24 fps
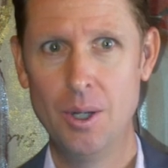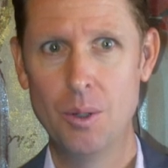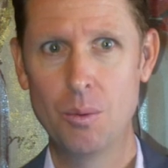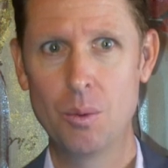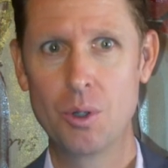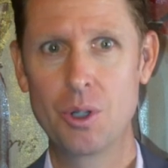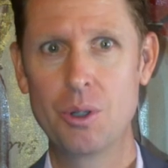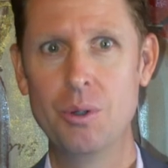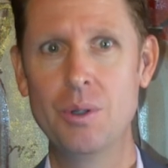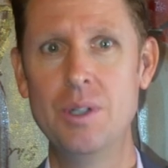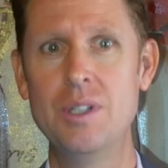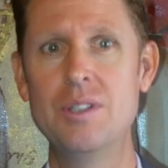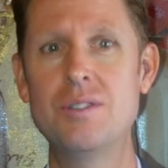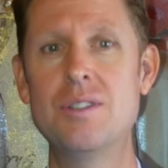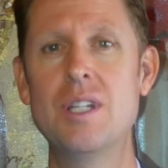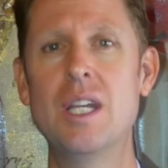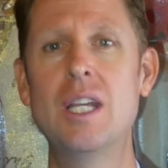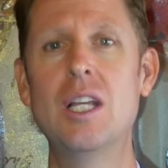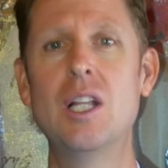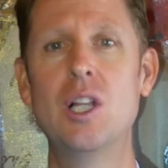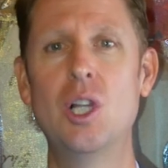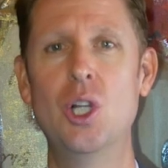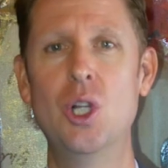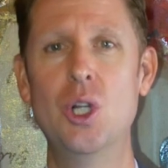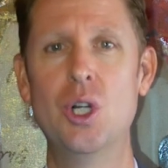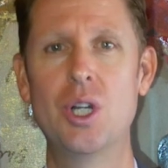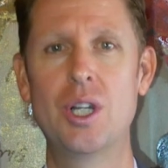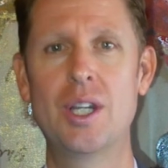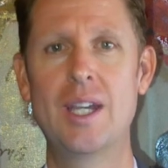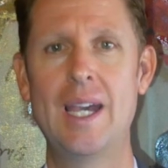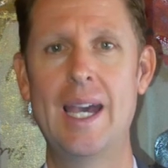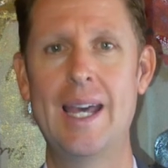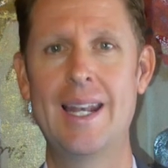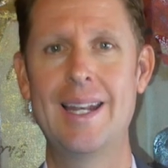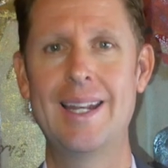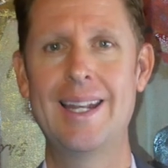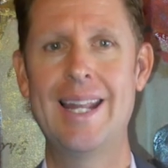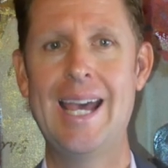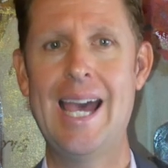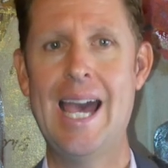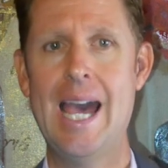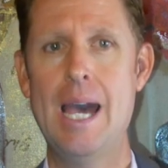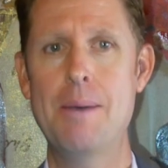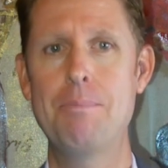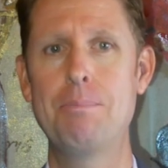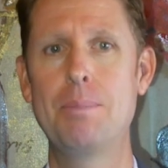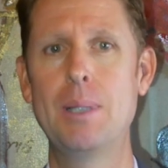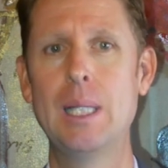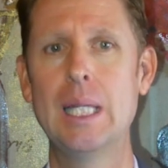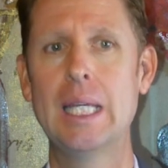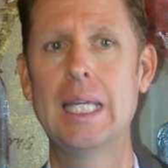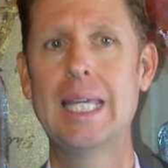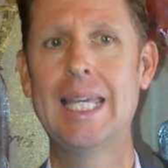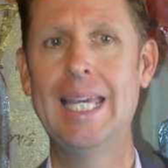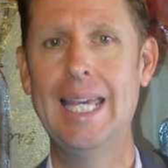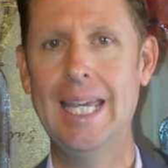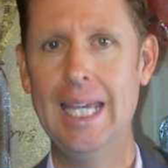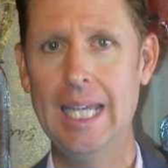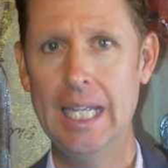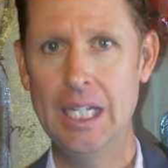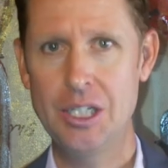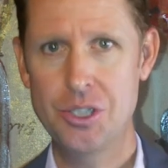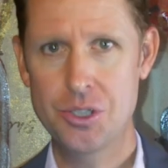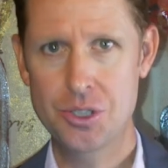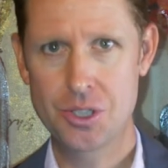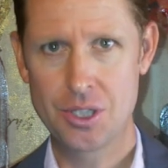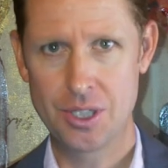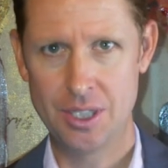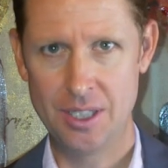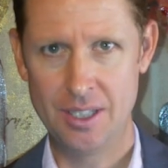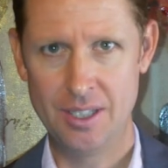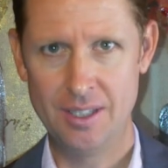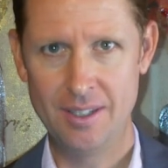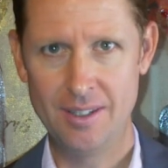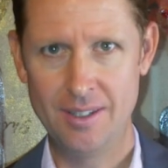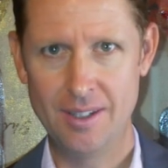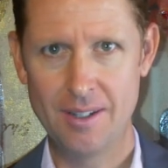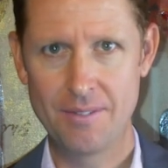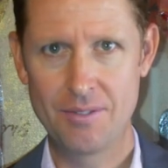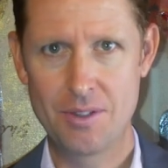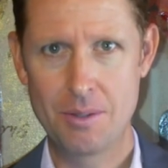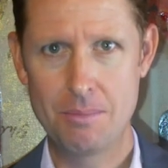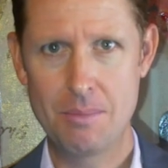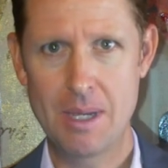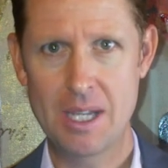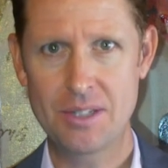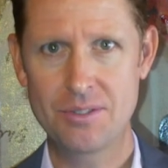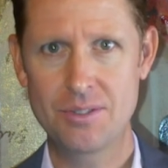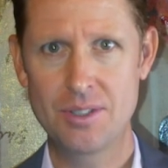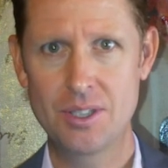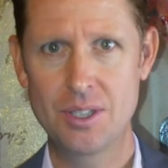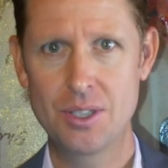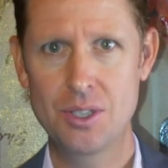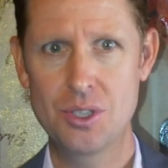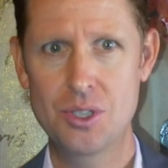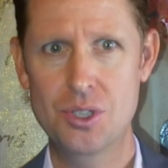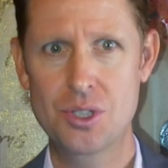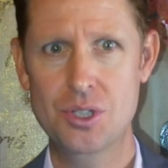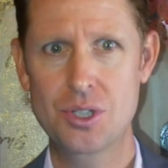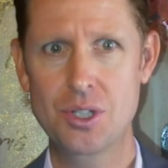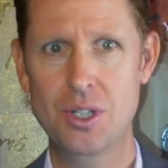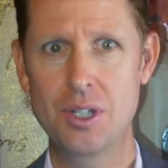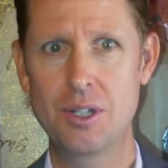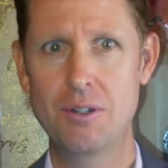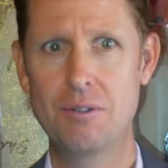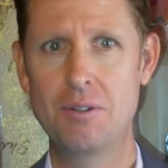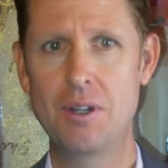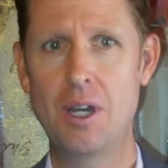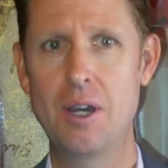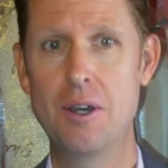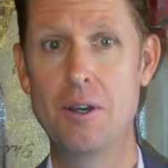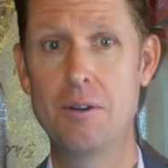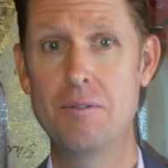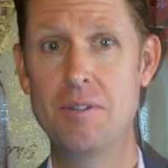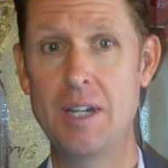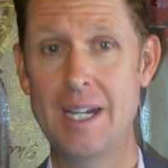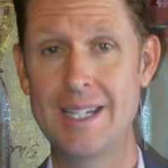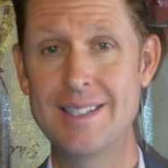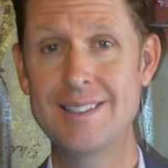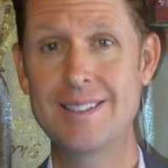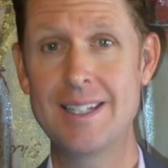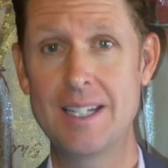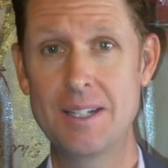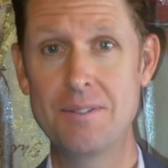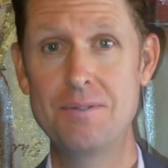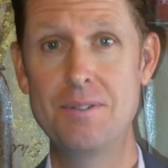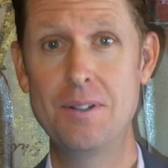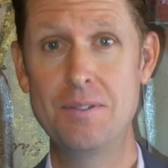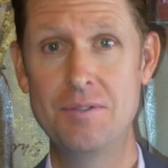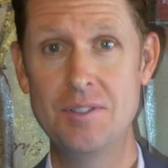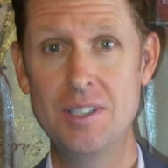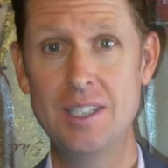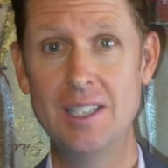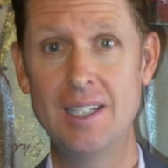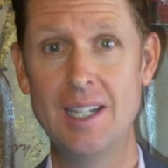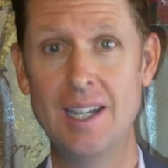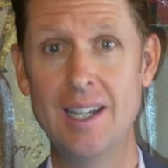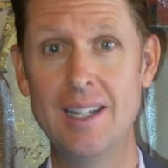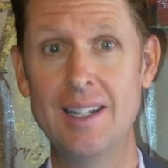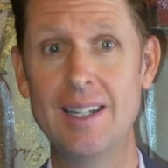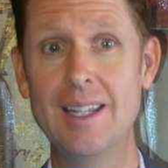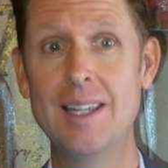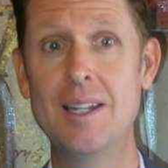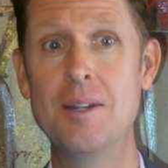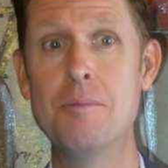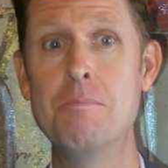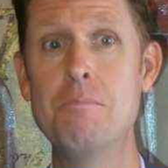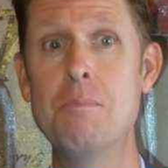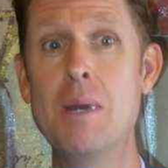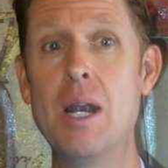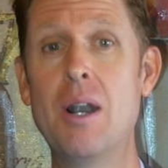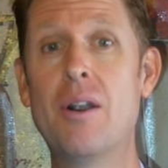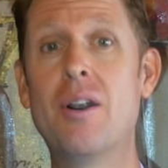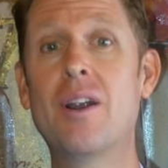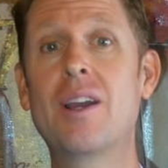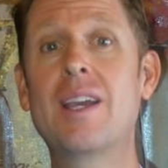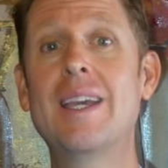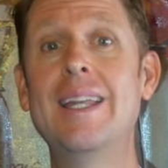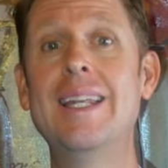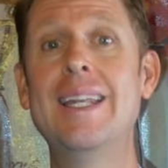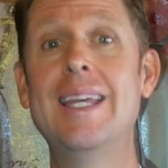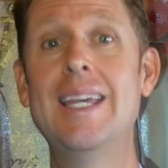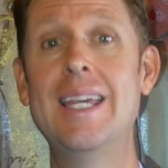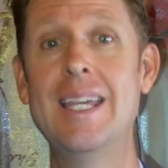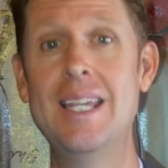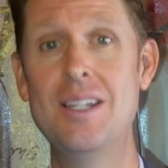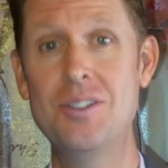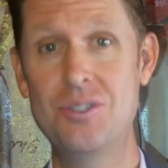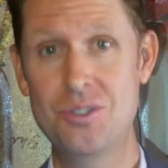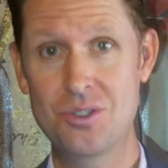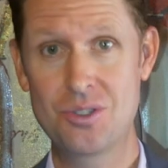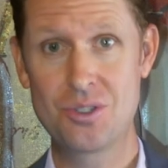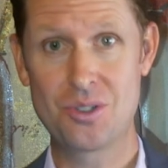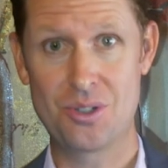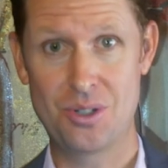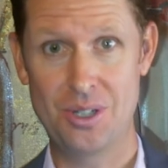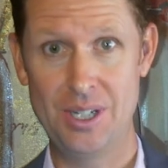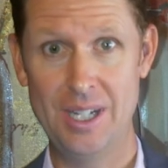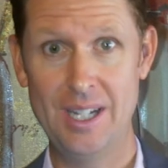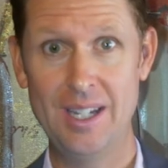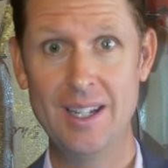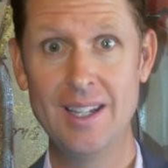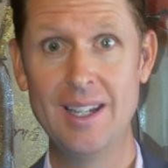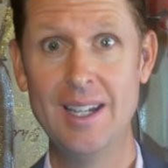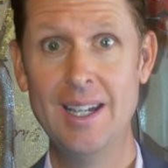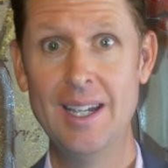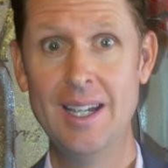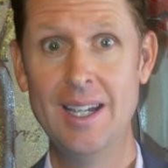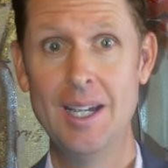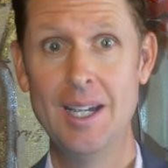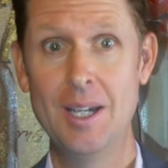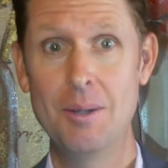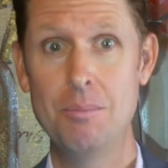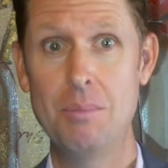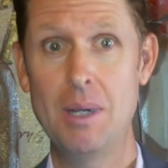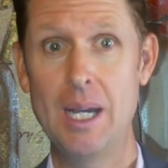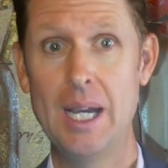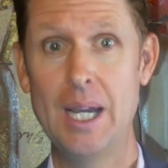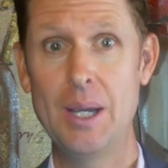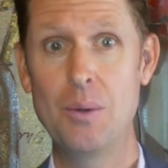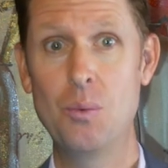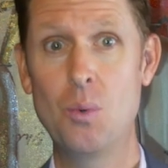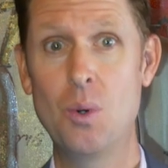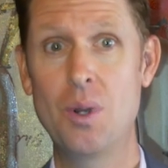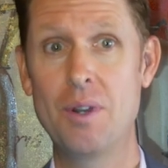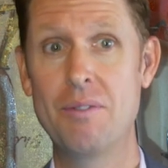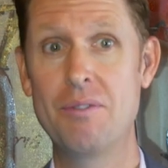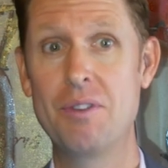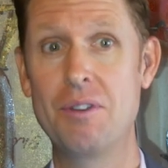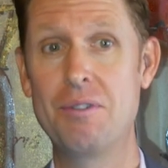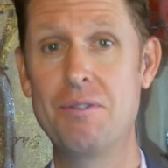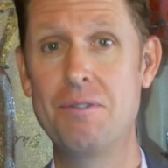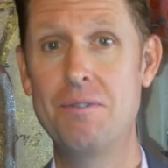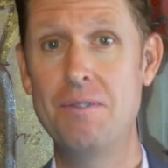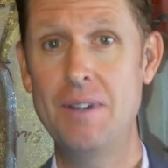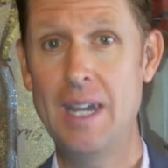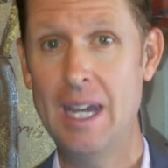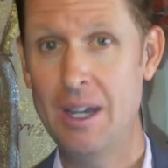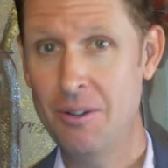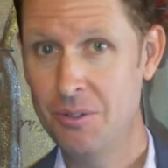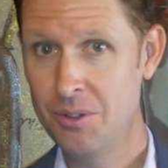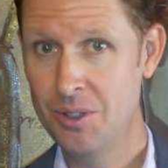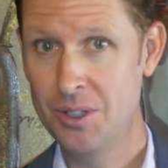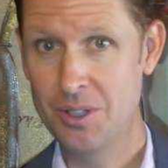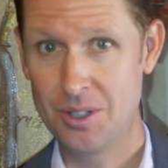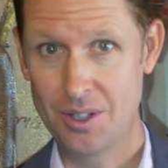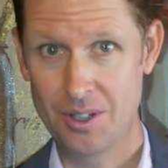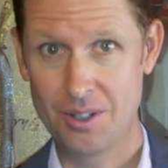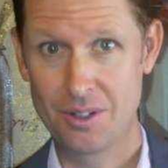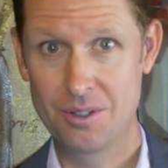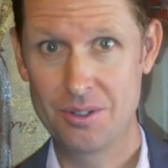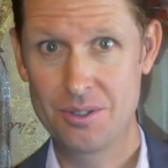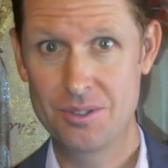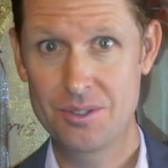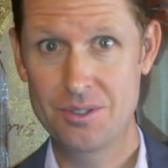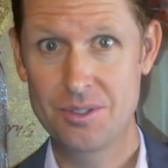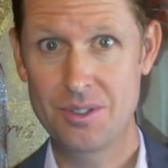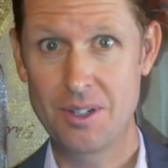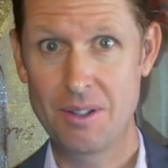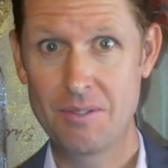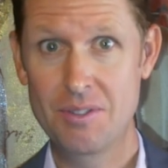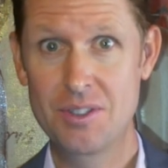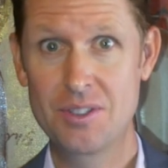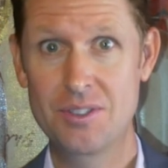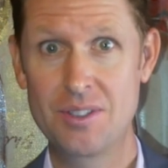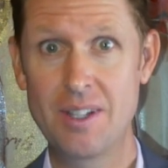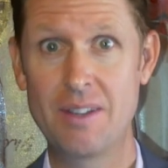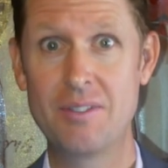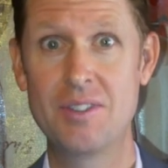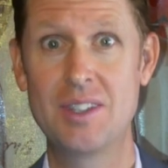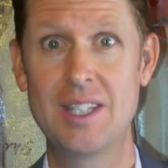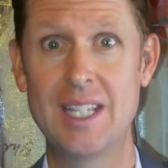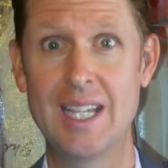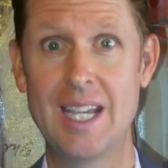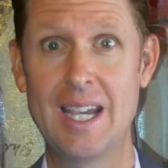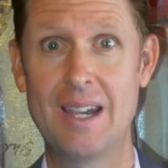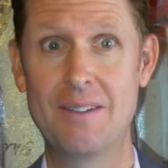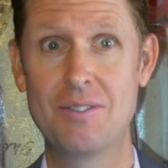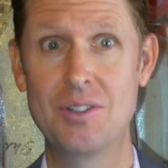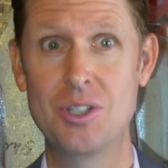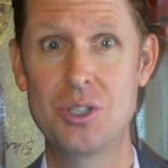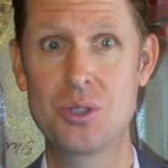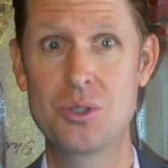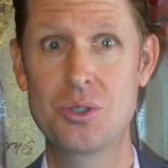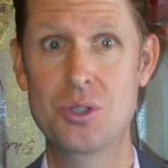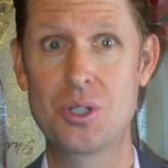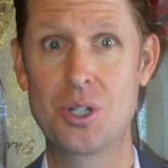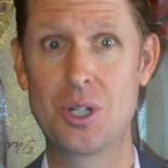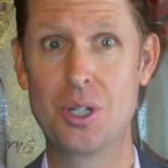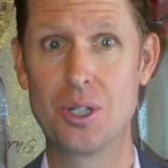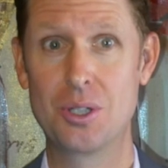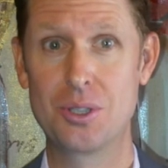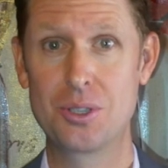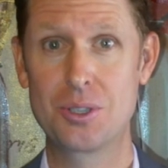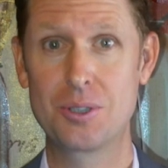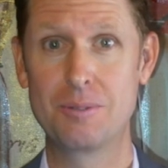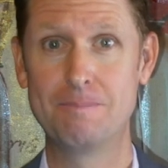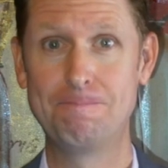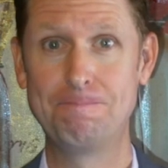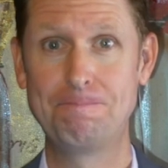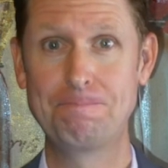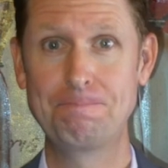We're going to take a look at an application of the message of Isaiah 58 in American history by one of the founders of the Seventh-day Adventist Church.